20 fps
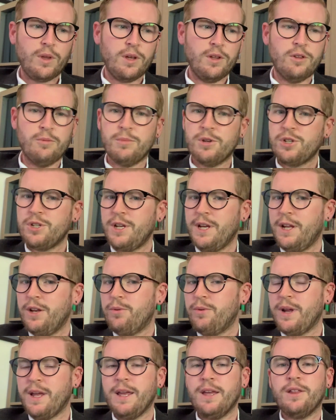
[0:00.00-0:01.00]
the
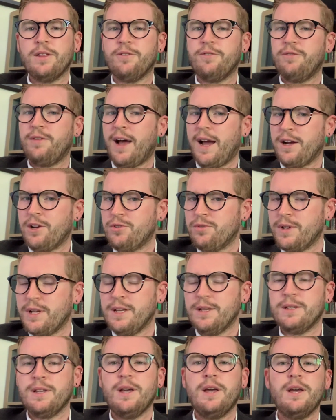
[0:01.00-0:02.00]
machinery, the
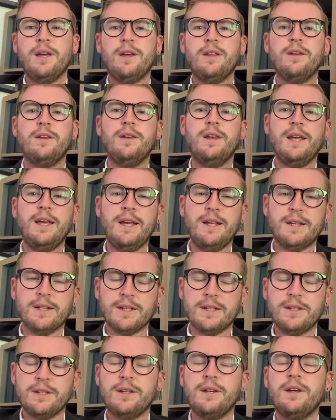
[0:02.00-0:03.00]
factories
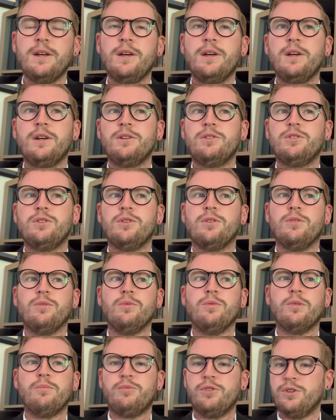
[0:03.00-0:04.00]
needed
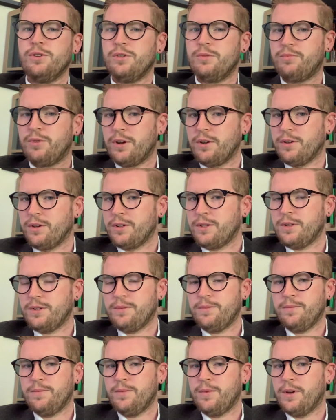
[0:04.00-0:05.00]
to produce products,
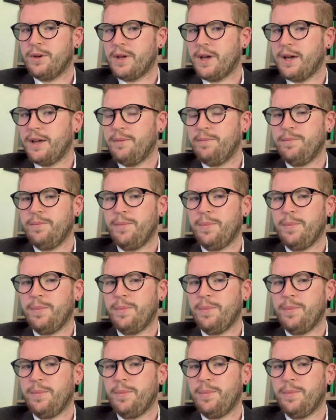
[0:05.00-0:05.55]
okay?